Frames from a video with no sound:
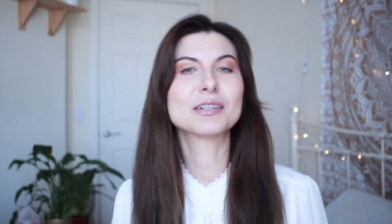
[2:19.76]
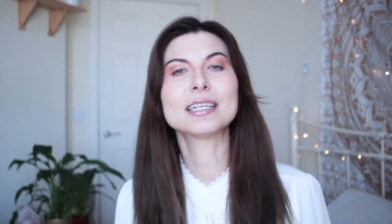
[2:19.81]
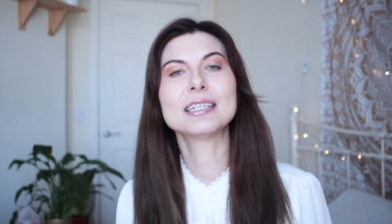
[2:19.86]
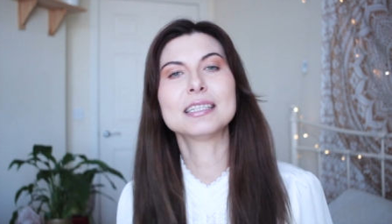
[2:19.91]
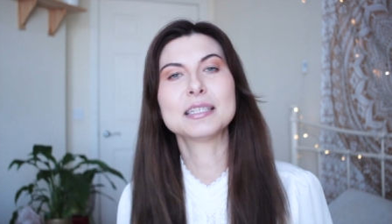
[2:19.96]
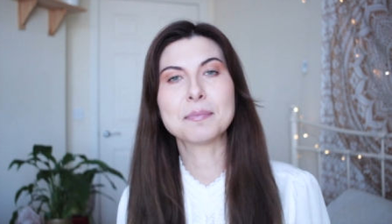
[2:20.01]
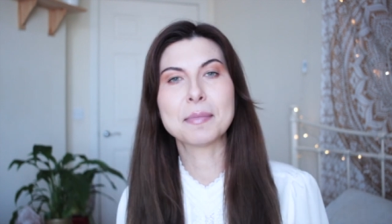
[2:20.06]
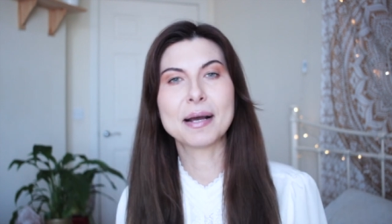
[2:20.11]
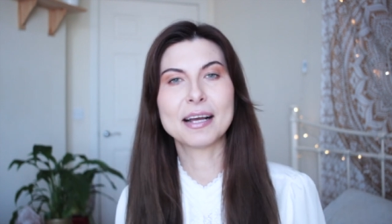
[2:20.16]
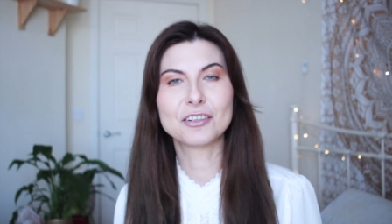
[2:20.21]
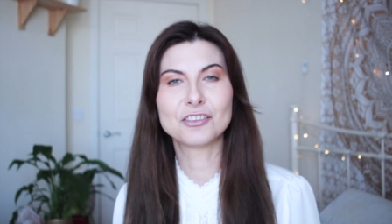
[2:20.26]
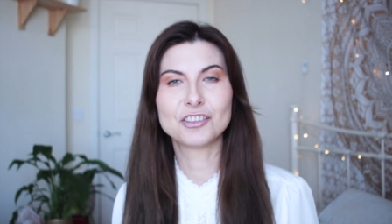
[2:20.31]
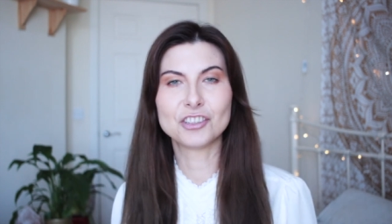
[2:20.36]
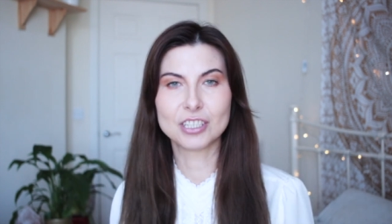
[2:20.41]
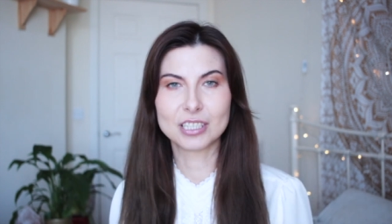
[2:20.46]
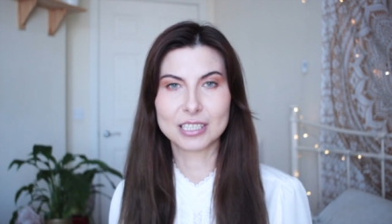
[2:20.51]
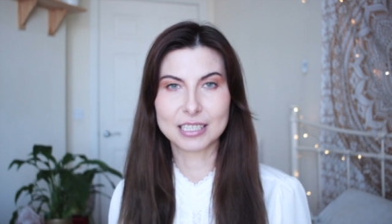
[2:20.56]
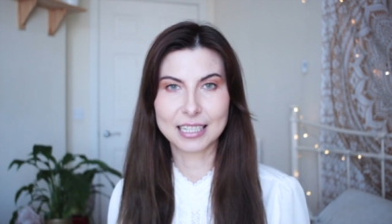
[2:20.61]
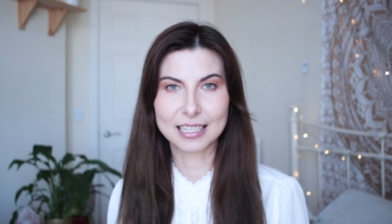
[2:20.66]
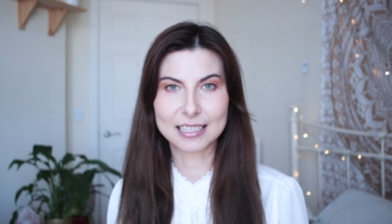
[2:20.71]
you can
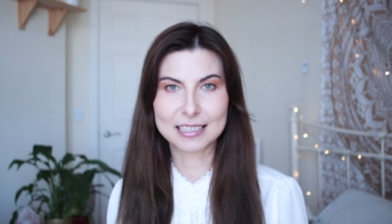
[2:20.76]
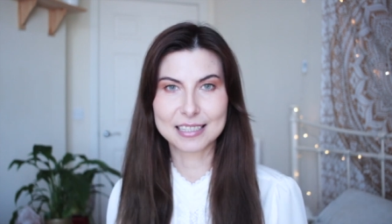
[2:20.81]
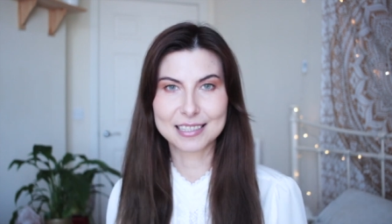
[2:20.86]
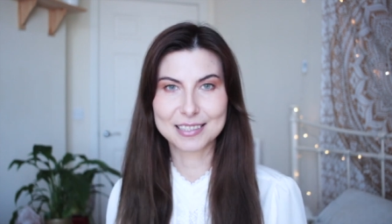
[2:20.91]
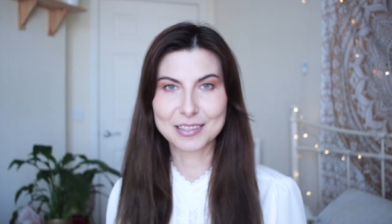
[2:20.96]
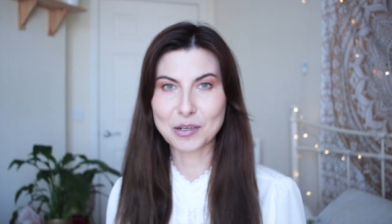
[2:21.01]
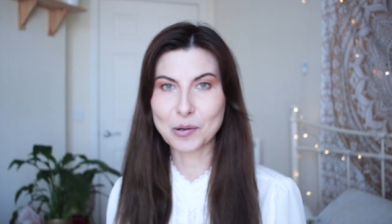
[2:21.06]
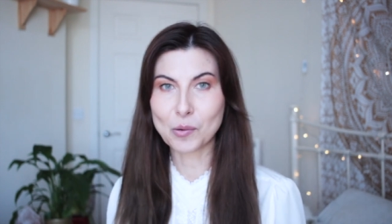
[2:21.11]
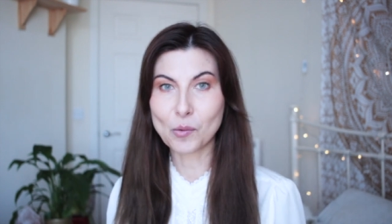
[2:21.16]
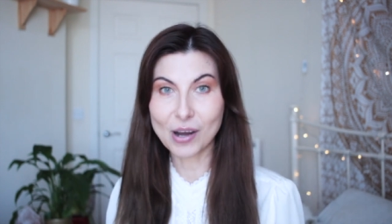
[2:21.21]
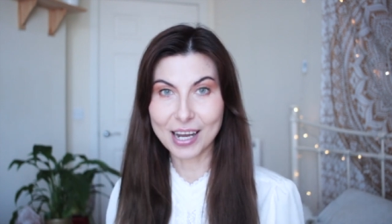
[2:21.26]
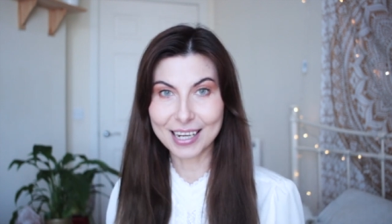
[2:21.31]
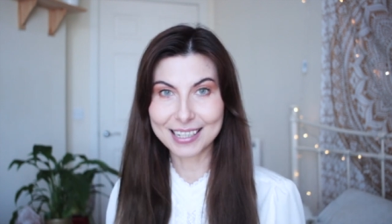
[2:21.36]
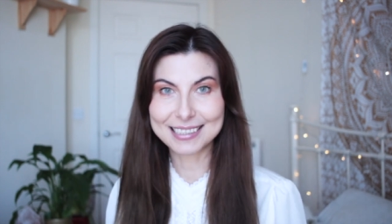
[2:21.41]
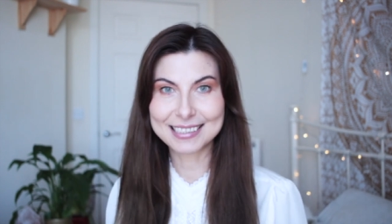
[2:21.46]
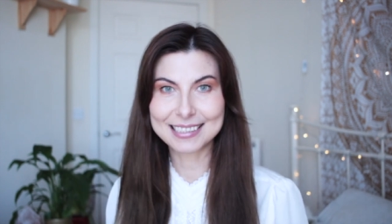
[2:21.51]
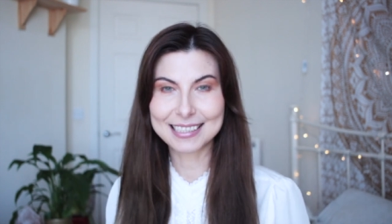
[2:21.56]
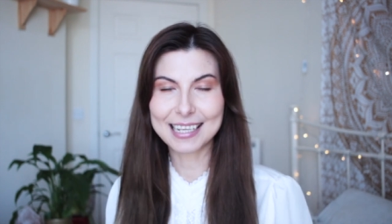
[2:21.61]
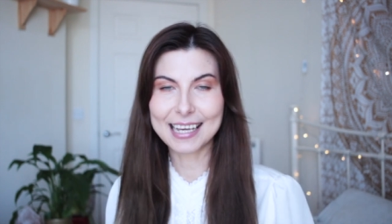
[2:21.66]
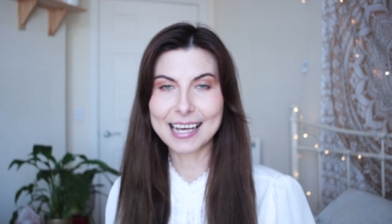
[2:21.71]
imagine it's
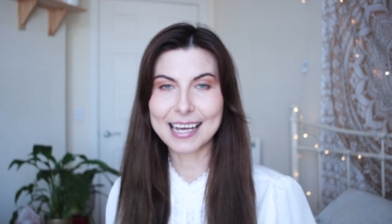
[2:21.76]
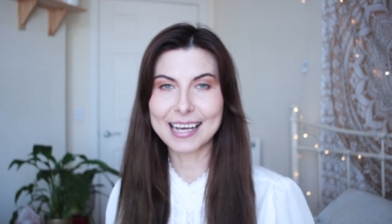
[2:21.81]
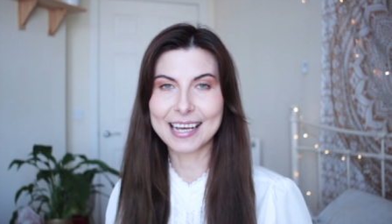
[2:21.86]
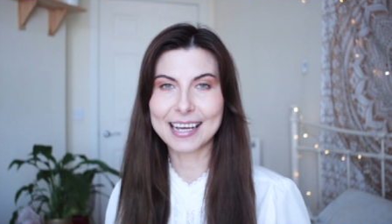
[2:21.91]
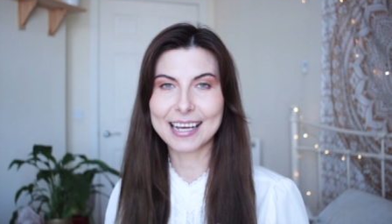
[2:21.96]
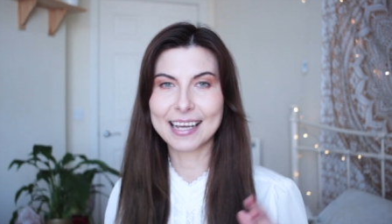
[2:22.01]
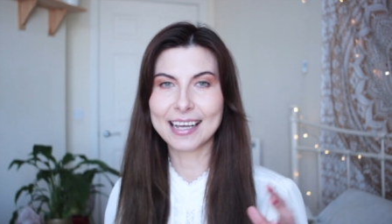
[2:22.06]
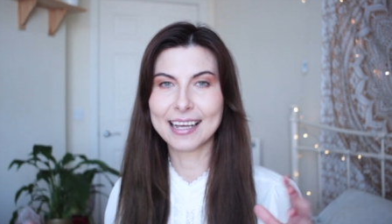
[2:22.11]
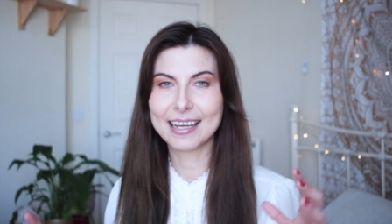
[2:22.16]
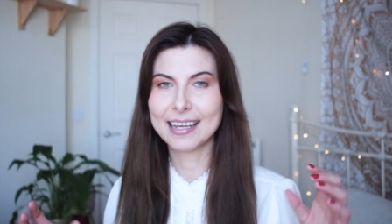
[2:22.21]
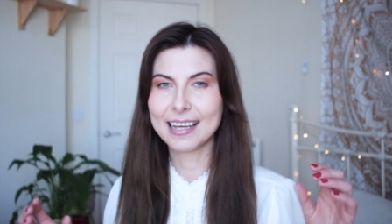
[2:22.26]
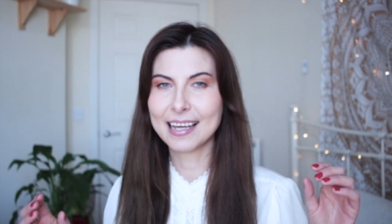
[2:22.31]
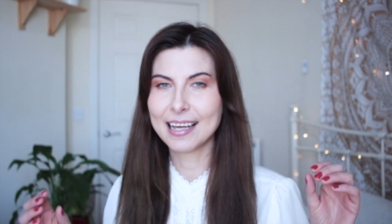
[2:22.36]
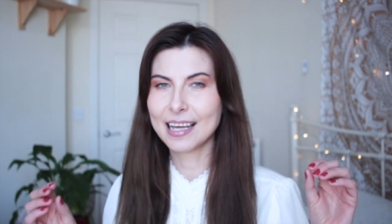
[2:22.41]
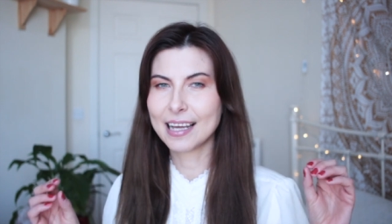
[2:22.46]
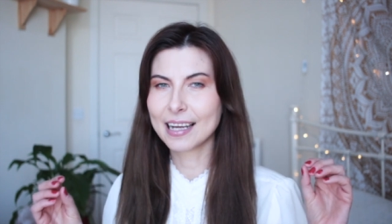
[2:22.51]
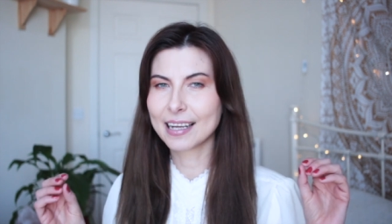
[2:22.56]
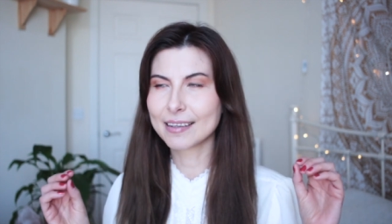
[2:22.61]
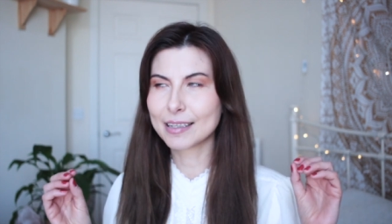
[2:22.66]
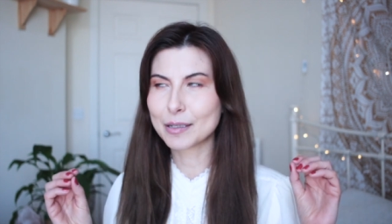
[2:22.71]
quite a
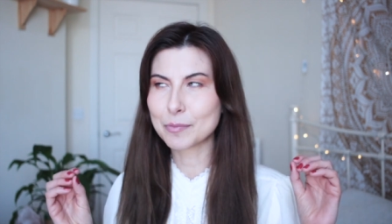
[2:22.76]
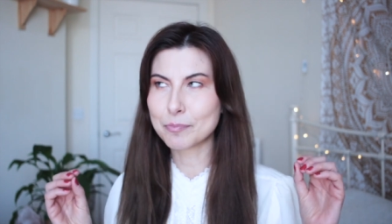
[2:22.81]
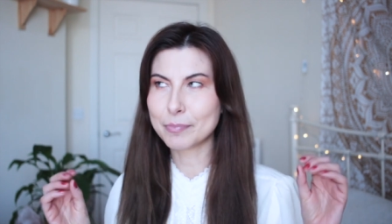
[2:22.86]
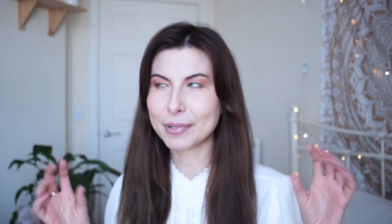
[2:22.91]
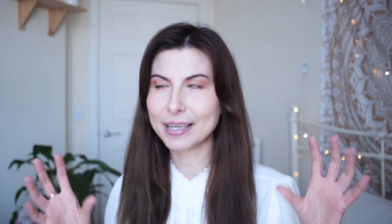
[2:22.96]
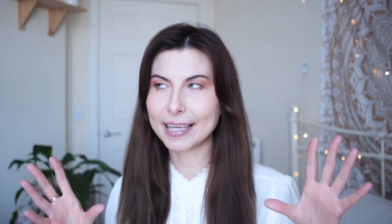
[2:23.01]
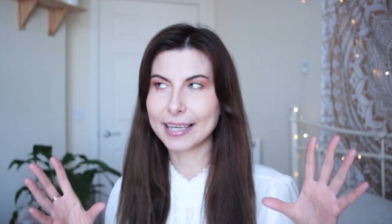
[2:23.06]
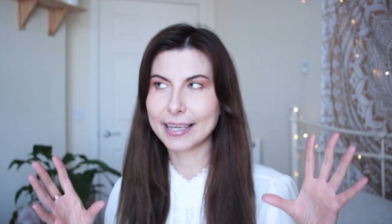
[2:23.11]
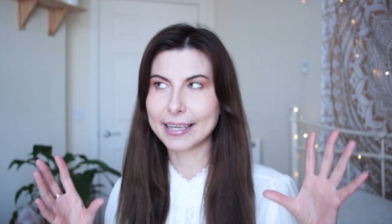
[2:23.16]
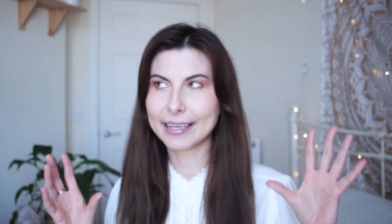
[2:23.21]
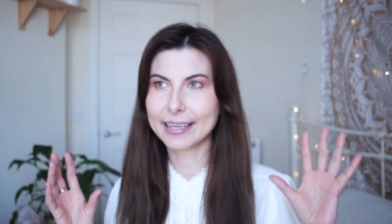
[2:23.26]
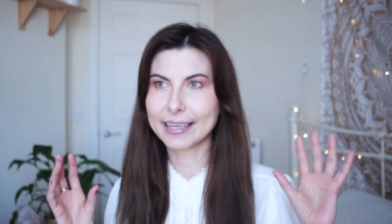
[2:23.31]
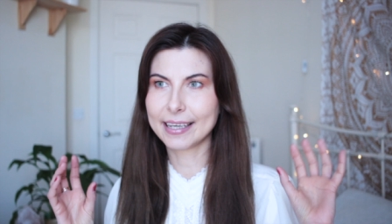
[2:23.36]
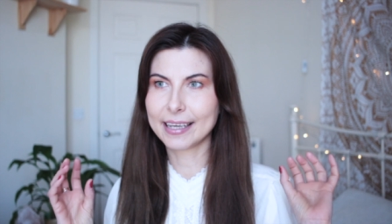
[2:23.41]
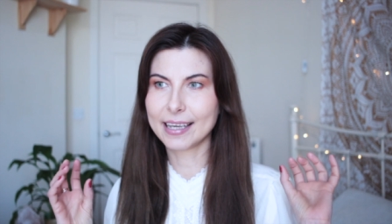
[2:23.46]
big